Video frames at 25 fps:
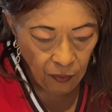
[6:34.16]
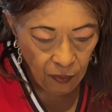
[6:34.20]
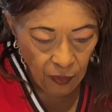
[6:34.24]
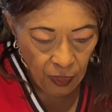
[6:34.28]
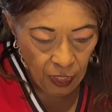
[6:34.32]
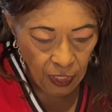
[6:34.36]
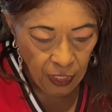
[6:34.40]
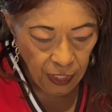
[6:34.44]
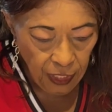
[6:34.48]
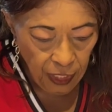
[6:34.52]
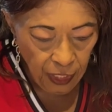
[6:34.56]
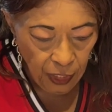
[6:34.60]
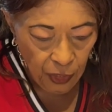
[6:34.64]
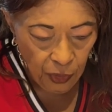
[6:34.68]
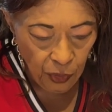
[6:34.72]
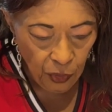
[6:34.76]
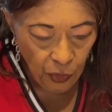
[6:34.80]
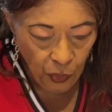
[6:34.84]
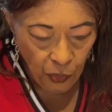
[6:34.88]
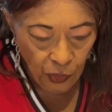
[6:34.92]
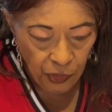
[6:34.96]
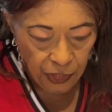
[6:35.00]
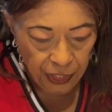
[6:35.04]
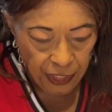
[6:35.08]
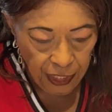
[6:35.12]
and then
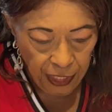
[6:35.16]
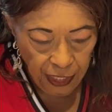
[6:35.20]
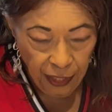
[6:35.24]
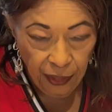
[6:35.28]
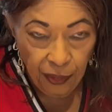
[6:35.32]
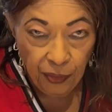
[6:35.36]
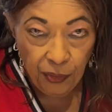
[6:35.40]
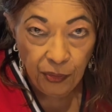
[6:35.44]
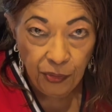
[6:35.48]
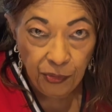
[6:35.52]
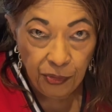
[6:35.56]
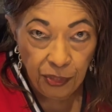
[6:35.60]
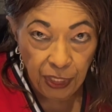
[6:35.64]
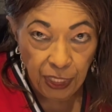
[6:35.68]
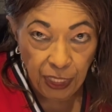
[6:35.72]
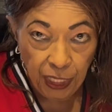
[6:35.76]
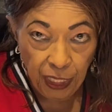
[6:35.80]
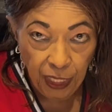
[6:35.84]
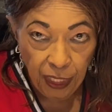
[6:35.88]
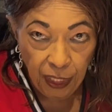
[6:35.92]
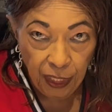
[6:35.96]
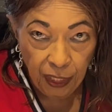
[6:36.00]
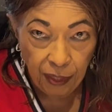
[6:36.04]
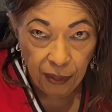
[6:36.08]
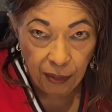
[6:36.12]
it'll run down on your
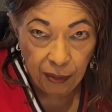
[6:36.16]
cake.